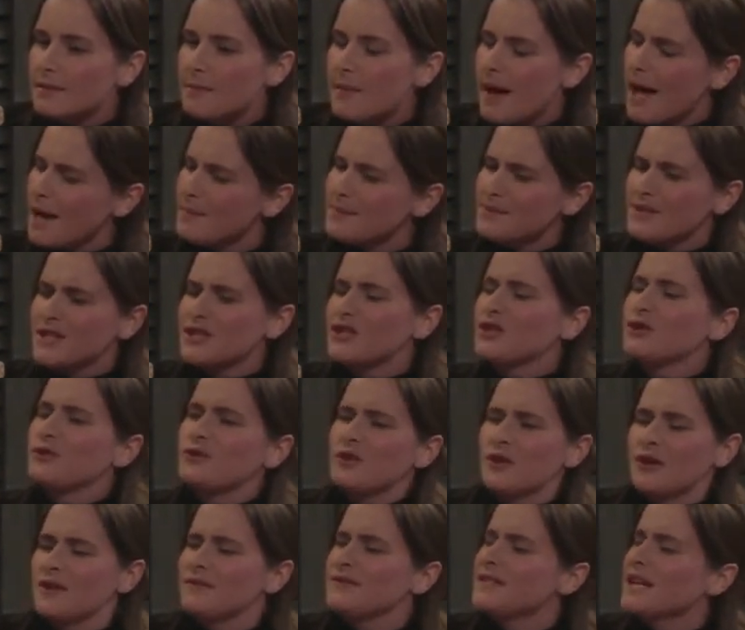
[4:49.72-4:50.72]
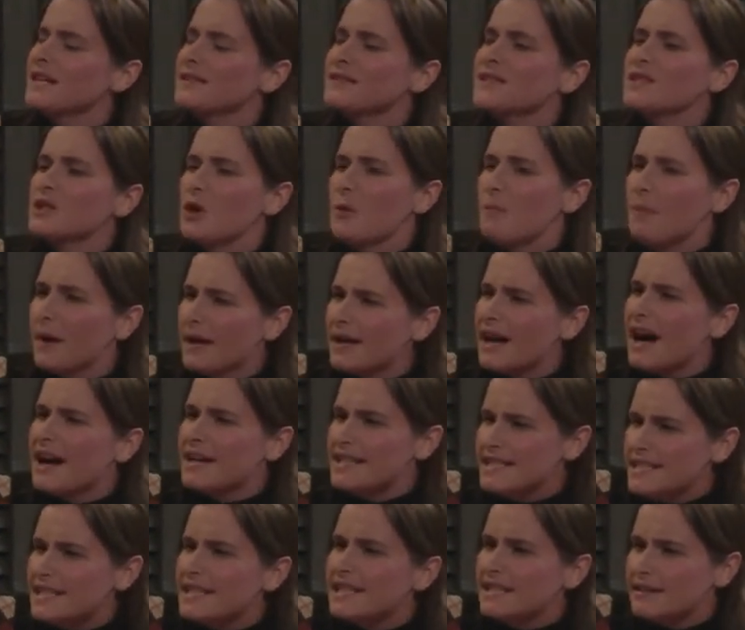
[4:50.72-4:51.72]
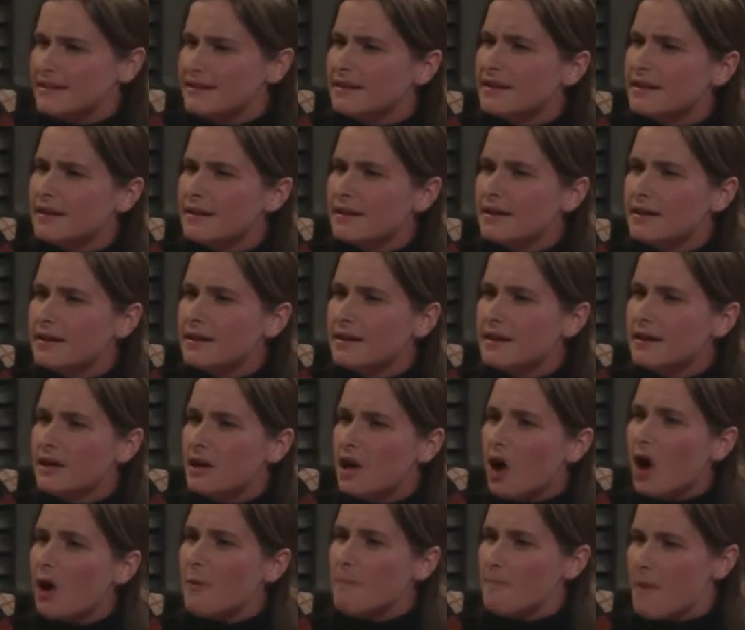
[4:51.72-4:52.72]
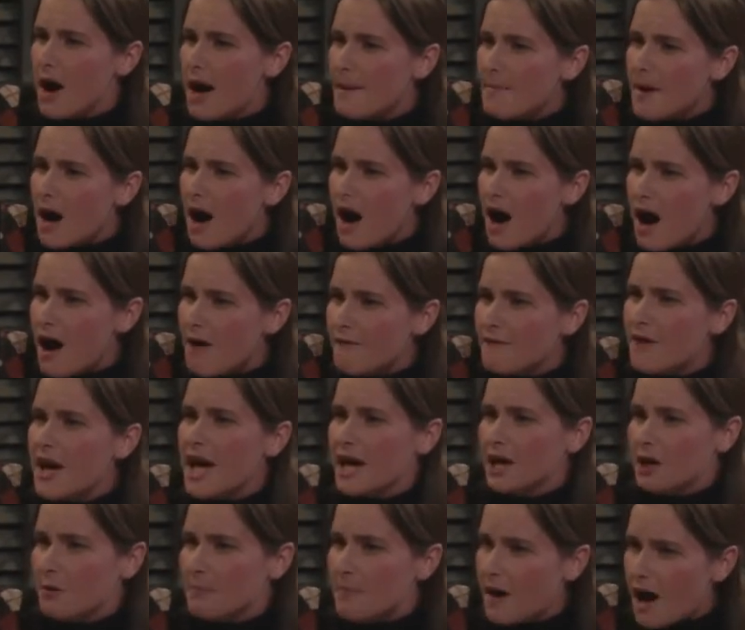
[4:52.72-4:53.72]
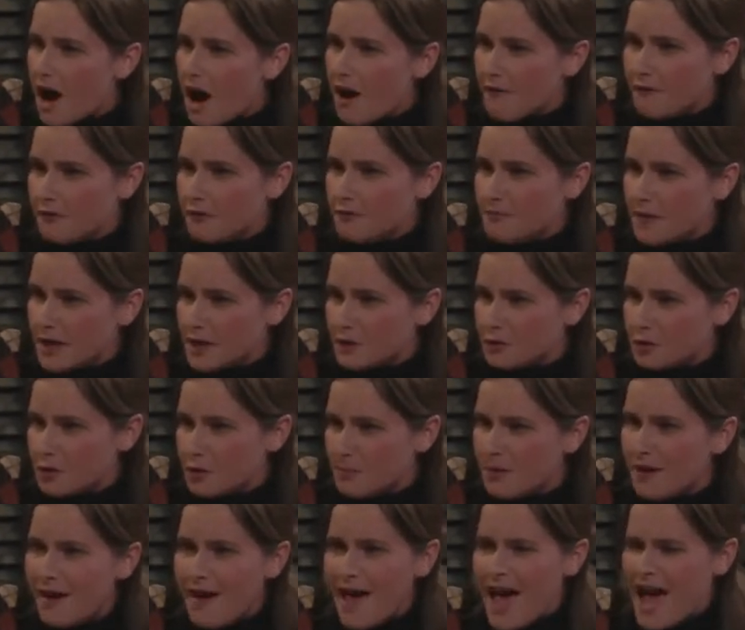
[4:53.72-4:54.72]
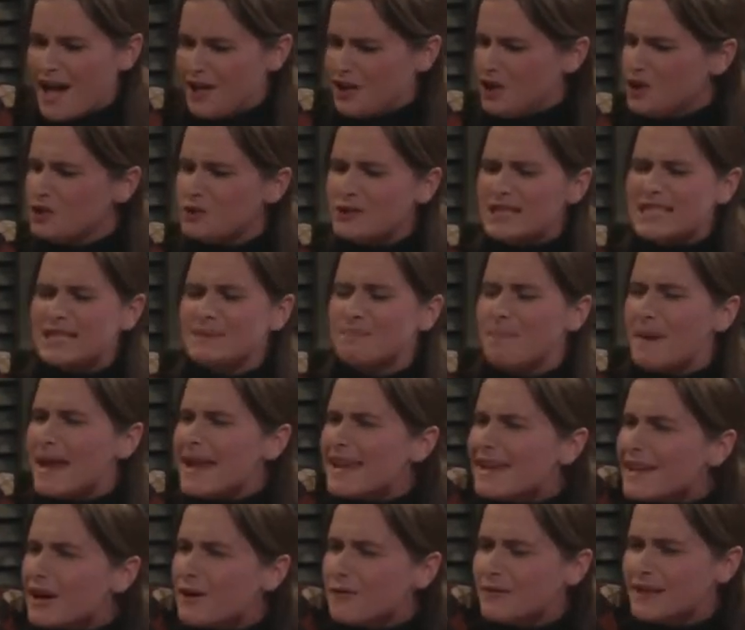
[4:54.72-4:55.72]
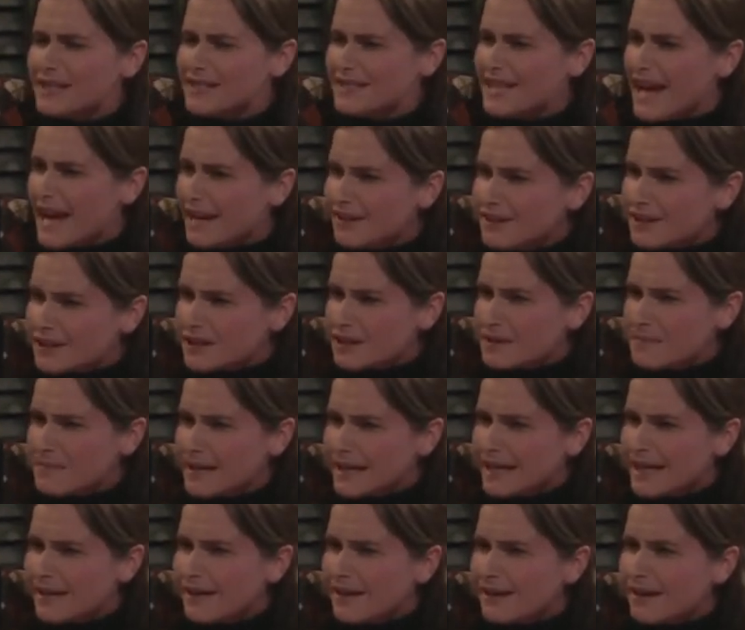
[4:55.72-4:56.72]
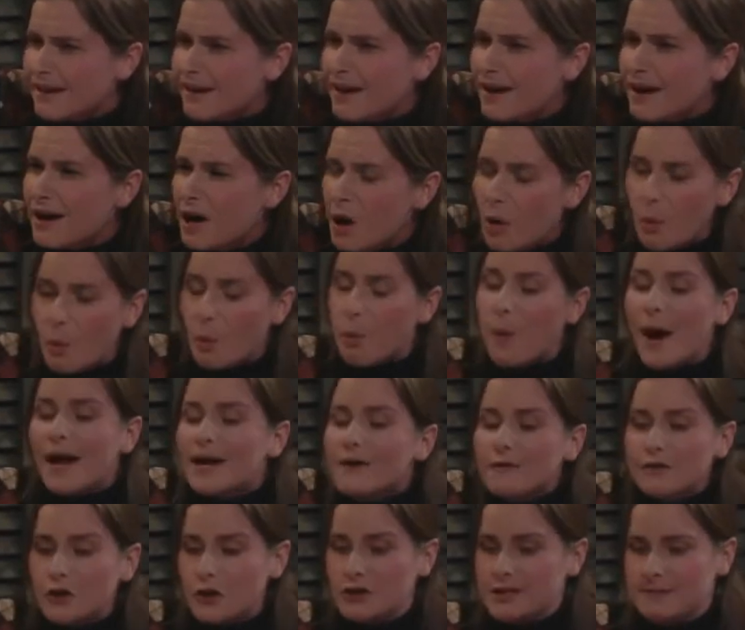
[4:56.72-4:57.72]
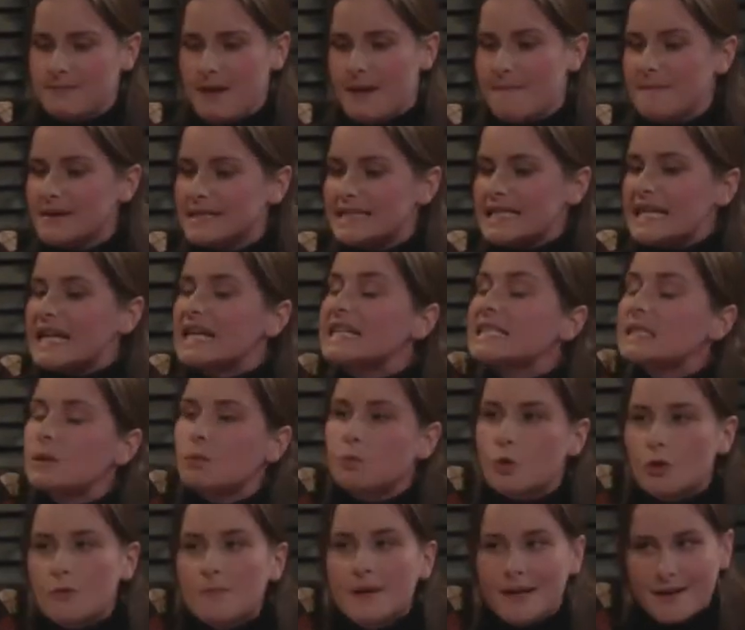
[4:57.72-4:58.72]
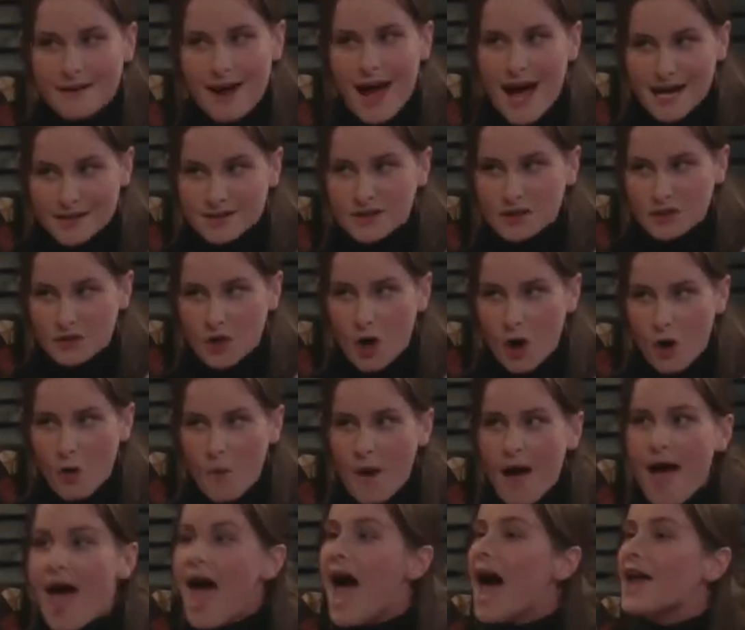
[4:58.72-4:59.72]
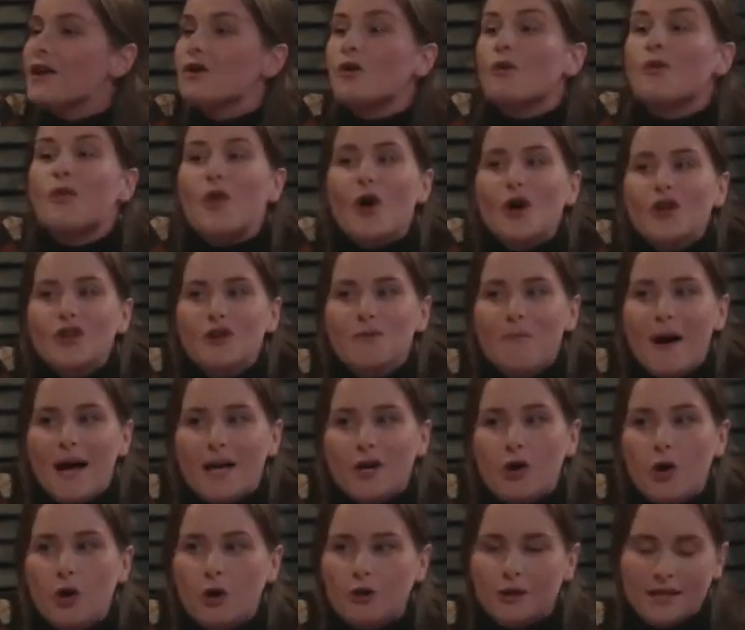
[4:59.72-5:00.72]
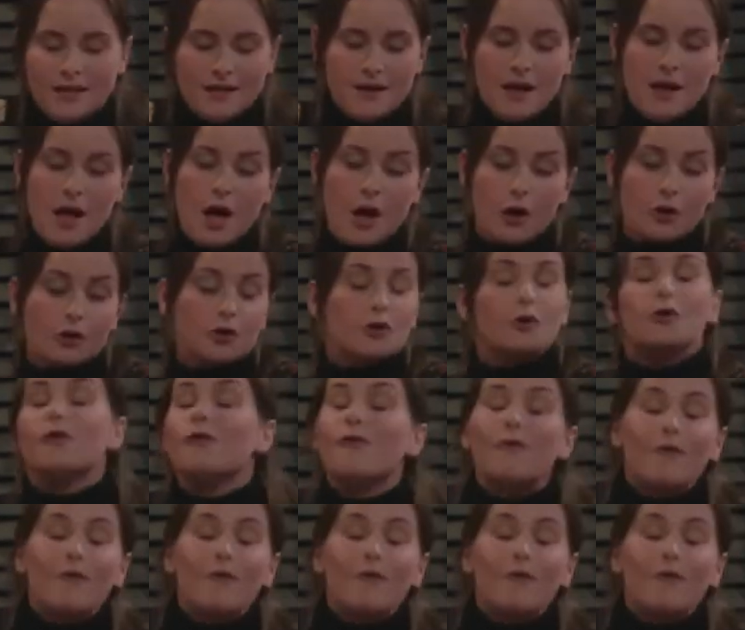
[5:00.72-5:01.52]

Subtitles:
Perhaps I should not have done so, but I did. On my behalf and on behalf of my group. And you speak of the tenure committee? One of those members is a woman, as you know, and although you might call it good